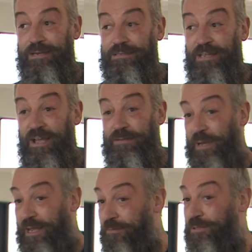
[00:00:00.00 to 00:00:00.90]
started to
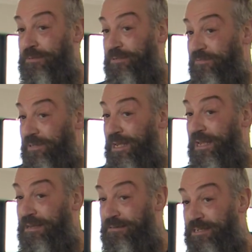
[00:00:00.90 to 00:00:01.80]
pick up some of
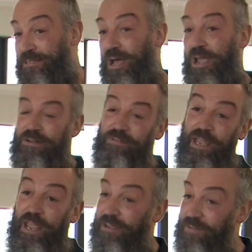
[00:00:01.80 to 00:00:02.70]
the design of the
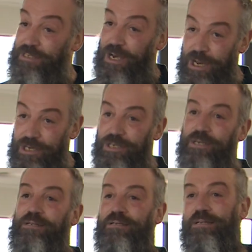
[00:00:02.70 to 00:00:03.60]
heating,
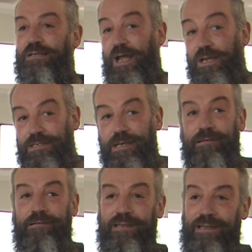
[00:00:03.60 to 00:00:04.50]
ventilation,
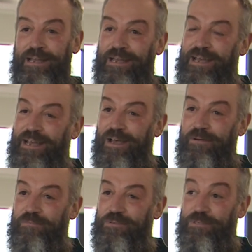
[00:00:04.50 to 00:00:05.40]
lighting,
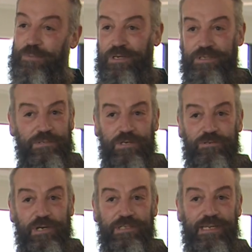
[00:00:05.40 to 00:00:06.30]
um, just because I was
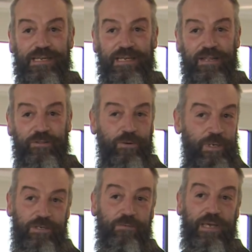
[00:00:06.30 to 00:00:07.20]
interested and I thought we
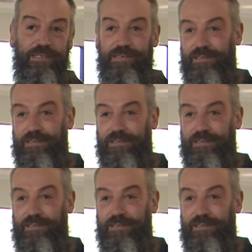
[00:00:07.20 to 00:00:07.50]
could do better.